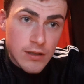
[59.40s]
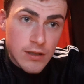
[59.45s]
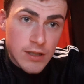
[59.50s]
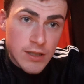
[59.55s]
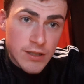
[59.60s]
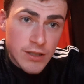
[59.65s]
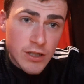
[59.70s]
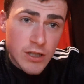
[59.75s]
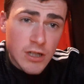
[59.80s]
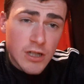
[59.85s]

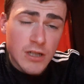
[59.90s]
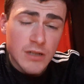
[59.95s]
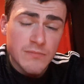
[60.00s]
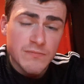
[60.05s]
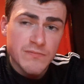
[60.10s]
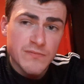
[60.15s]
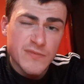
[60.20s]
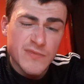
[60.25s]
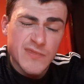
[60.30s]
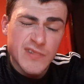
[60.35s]
I know
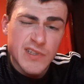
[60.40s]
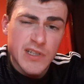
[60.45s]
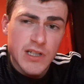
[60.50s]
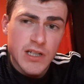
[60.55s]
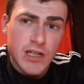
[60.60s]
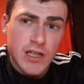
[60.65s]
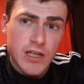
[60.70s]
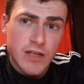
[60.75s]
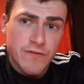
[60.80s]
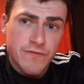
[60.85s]

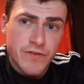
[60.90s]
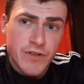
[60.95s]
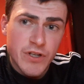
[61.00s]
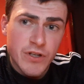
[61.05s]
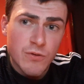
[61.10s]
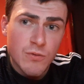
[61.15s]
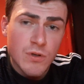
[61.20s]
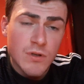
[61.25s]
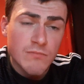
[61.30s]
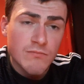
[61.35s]
a
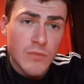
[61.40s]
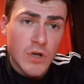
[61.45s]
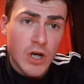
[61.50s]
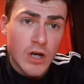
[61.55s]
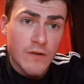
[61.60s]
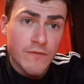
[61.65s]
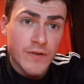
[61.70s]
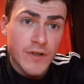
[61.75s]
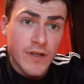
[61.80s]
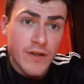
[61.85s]
few
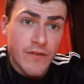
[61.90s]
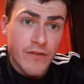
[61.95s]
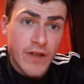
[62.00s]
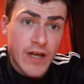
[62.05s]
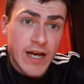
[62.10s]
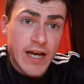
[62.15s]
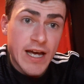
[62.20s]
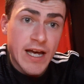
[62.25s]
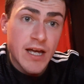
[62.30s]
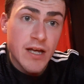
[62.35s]
of
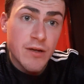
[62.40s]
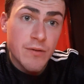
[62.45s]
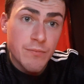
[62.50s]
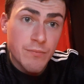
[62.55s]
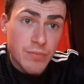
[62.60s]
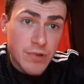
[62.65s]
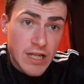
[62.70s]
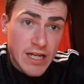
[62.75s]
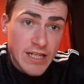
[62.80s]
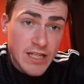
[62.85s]
their
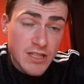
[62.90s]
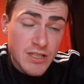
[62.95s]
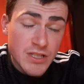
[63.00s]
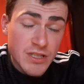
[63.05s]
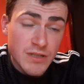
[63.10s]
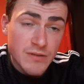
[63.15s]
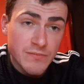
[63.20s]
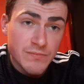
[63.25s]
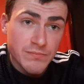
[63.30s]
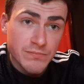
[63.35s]
players.